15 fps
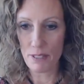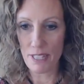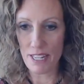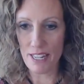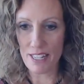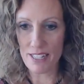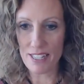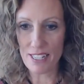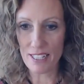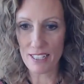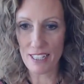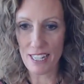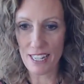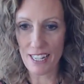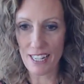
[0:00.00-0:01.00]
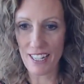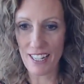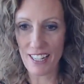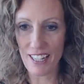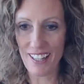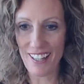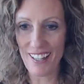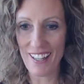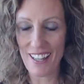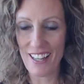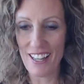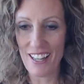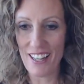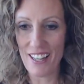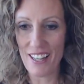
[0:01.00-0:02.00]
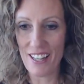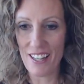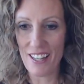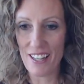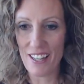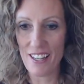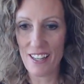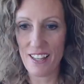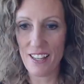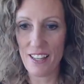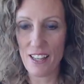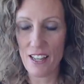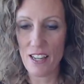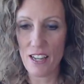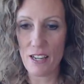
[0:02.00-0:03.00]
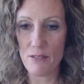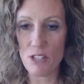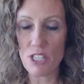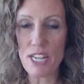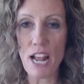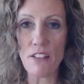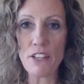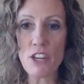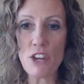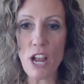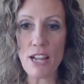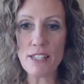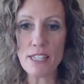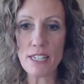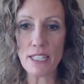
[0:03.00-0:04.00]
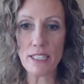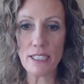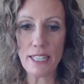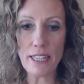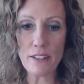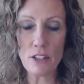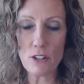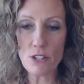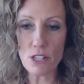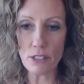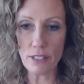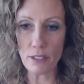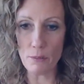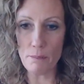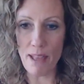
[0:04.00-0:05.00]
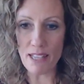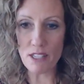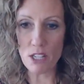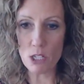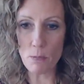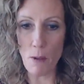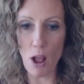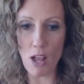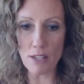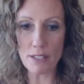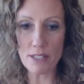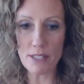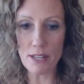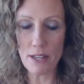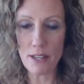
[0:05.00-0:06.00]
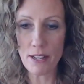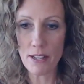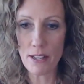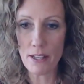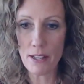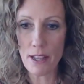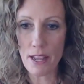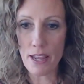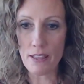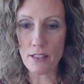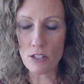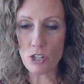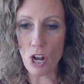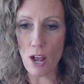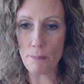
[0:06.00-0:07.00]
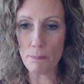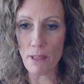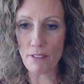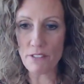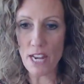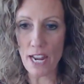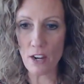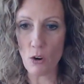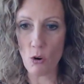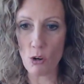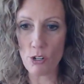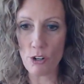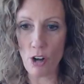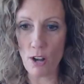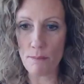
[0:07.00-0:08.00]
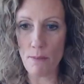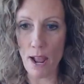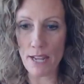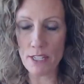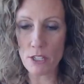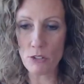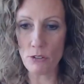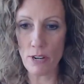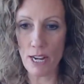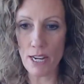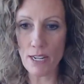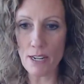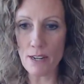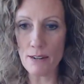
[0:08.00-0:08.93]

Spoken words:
Please click. I'm just telling you guys to click. There's a little message box in the top left-hand corner on my screen.